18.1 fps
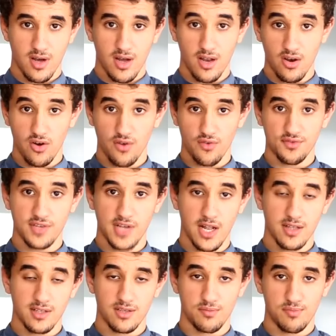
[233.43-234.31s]
a lot of
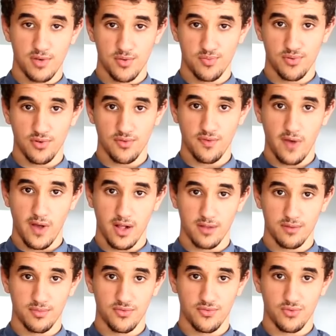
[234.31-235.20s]
talented people
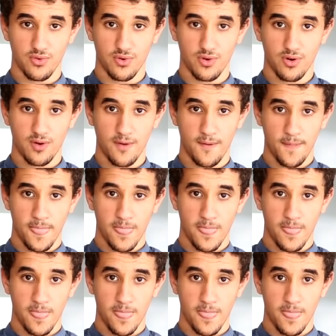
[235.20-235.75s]
failed before